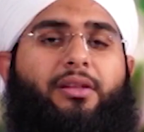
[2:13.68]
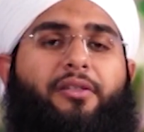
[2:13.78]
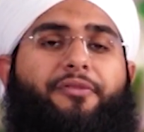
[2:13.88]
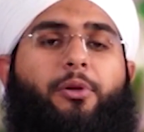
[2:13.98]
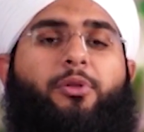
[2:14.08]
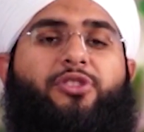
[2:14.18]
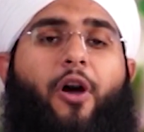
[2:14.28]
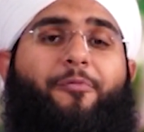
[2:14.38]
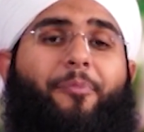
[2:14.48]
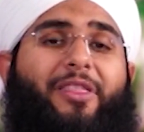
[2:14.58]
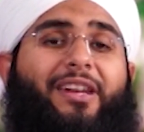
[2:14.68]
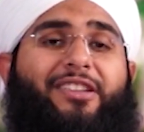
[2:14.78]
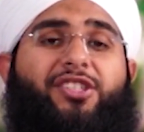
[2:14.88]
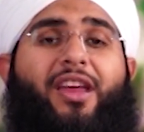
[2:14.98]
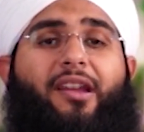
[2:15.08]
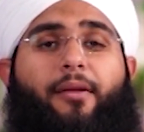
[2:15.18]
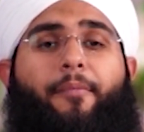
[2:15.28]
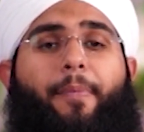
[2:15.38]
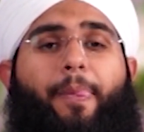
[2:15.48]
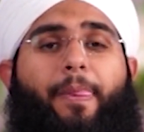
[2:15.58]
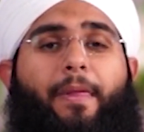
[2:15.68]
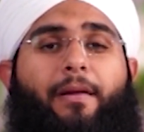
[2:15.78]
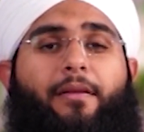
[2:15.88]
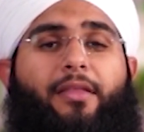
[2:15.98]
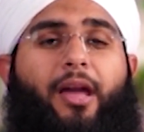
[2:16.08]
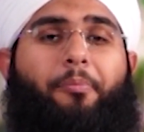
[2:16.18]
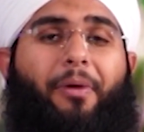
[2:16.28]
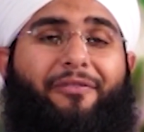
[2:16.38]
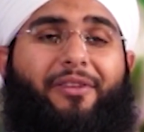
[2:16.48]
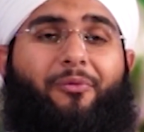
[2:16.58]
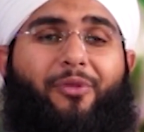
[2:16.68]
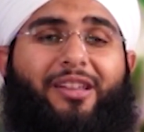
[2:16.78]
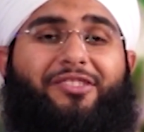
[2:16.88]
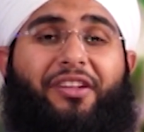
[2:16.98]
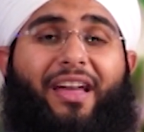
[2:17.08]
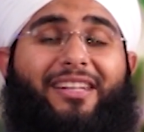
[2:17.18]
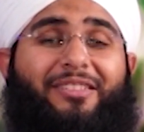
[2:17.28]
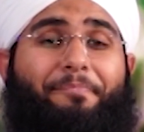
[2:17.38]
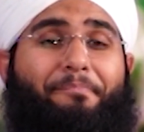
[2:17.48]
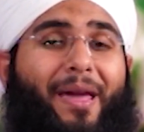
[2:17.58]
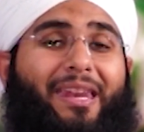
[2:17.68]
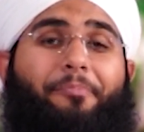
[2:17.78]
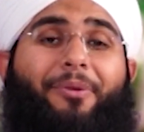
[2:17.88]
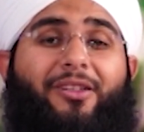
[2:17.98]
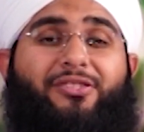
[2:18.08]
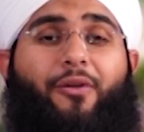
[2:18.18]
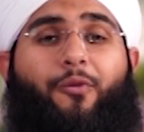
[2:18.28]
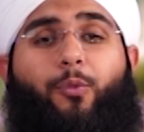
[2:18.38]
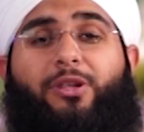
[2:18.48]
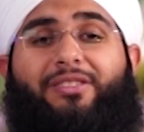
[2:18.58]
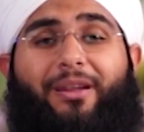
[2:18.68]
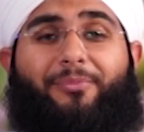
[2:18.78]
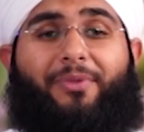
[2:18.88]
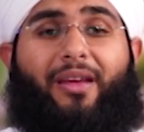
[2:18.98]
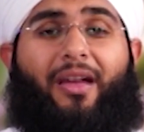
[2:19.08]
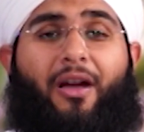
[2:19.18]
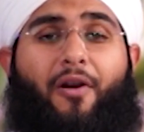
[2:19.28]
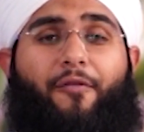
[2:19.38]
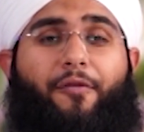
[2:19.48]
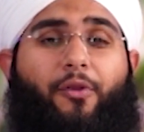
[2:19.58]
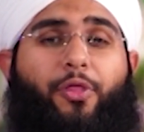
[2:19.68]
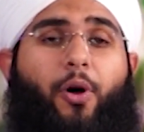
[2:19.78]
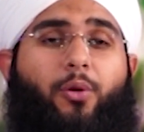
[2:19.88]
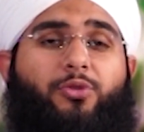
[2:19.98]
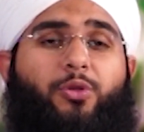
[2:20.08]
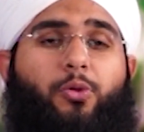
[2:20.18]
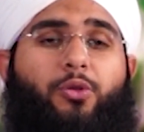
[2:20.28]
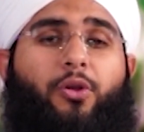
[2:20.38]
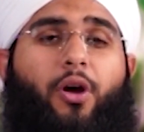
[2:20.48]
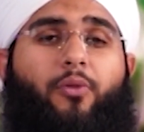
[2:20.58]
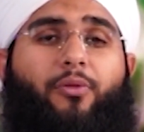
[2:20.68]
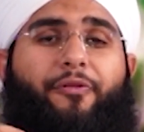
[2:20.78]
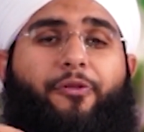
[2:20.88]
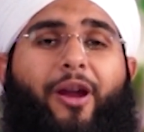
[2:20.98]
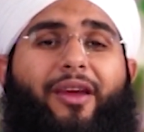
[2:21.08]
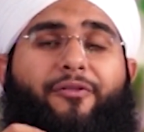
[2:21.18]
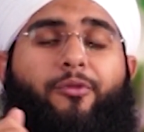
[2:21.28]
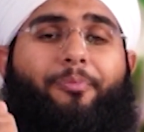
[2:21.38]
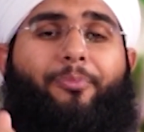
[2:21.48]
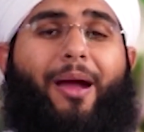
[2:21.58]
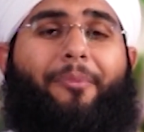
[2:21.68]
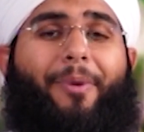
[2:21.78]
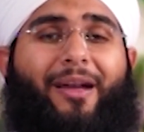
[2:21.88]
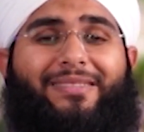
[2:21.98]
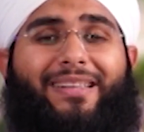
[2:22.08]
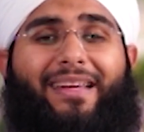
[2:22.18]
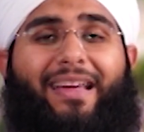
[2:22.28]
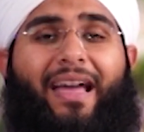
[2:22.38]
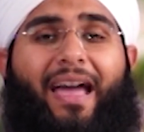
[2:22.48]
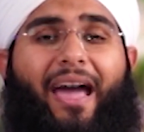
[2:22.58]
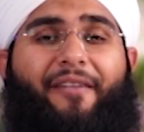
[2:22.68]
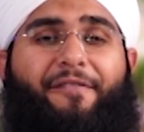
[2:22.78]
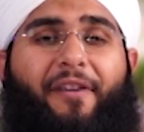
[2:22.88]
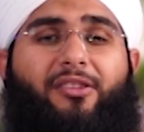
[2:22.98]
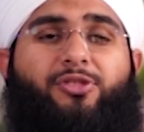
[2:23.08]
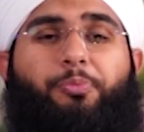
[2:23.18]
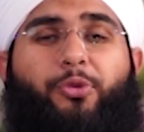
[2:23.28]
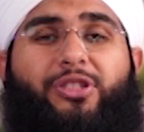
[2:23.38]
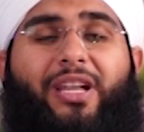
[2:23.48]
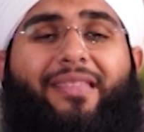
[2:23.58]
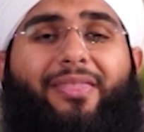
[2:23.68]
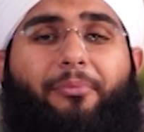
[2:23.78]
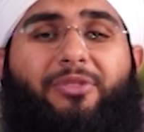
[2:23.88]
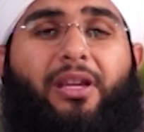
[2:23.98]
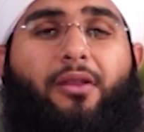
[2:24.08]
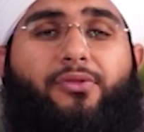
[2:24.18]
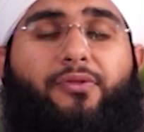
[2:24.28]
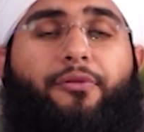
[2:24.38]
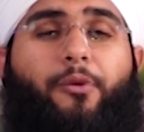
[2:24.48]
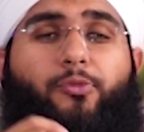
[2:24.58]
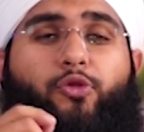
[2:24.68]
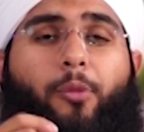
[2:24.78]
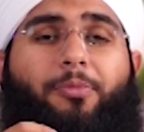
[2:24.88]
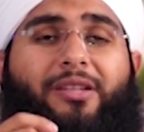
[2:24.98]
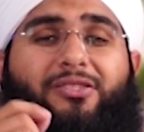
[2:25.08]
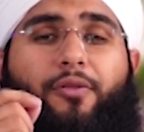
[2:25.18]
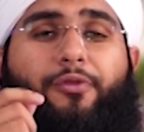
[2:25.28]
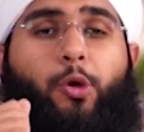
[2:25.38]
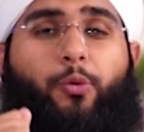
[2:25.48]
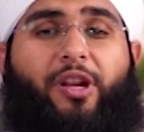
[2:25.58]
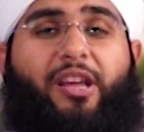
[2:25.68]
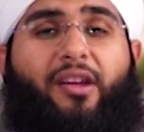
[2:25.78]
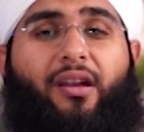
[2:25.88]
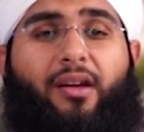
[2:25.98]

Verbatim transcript: Dear viewers of Madani Channel, the above narration has many pearls of wisdom for those who do not refrain from backbiting and fail to protect themselves from droplets of urine.